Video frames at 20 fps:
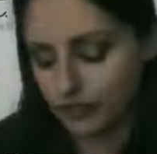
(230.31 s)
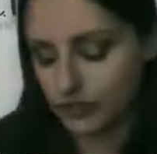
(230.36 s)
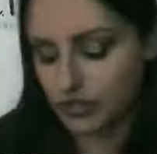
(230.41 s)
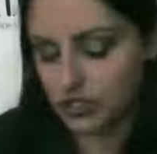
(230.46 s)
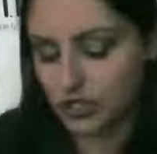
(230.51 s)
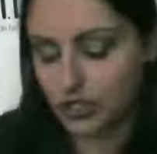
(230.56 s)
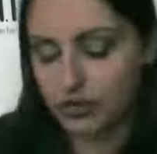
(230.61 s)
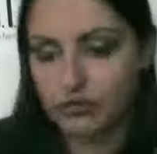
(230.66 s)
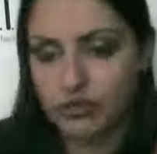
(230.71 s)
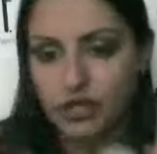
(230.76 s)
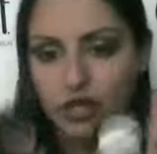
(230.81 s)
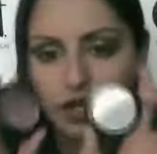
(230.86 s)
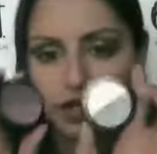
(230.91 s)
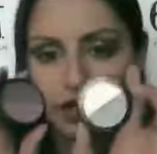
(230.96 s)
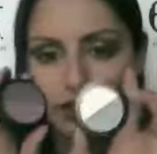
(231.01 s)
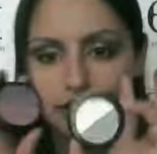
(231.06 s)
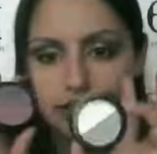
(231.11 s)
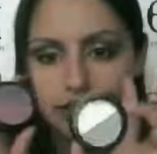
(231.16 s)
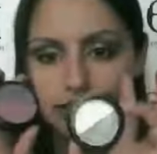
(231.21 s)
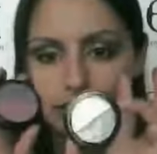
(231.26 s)
you know,
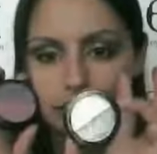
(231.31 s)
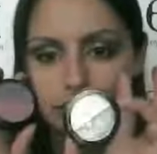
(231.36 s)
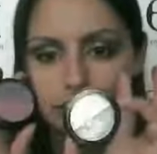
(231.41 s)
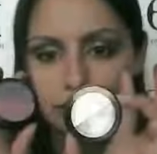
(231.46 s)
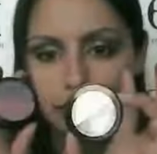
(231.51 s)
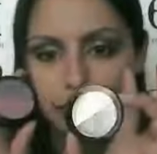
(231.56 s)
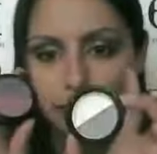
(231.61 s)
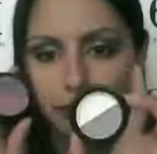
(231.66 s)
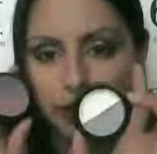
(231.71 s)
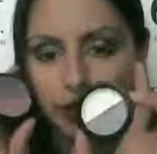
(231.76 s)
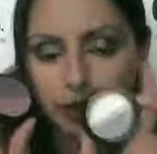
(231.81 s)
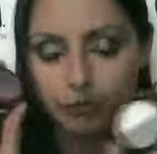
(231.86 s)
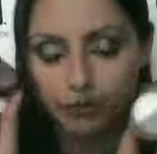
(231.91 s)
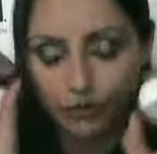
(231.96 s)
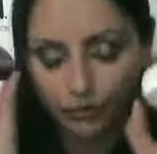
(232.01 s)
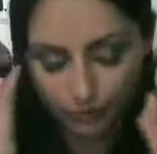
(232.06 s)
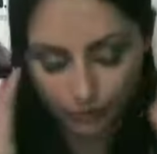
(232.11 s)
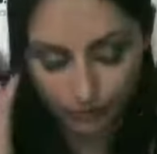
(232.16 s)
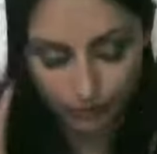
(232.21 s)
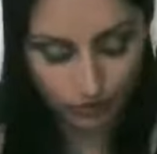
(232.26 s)
lilac, silver,
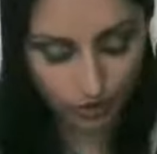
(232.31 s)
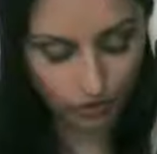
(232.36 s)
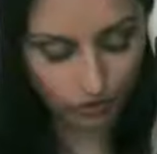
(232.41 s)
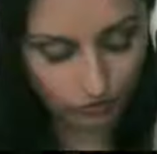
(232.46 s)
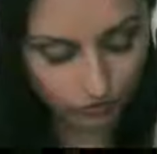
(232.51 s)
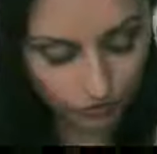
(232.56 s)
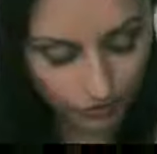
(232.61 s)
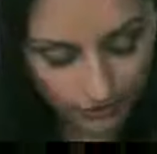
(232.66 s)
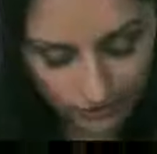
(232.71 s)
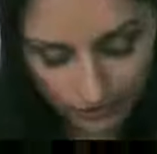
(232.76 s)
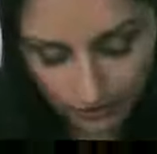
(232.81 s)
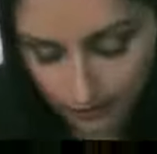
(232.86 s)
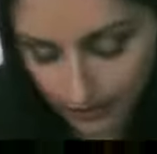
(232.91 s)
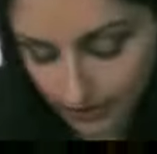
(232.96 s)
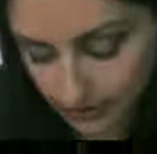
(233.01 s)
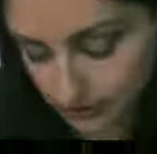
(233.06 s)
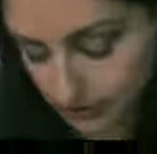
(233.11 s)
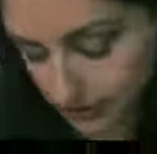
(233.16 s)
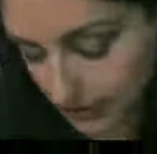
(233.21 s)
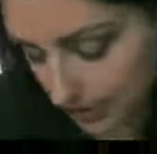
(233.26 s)
purple, go really
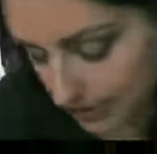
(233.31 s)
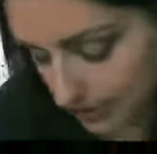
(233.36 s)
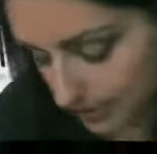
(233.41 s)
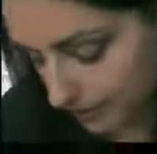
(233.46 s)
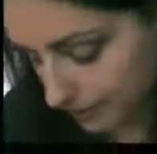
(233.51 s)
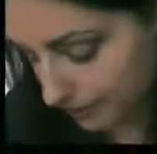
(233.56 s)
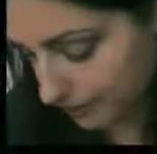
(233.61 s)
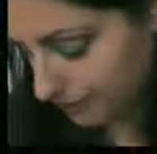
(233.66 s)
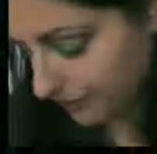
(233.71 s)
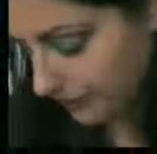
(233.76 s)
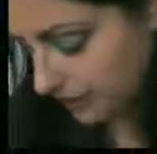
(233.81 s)
well together.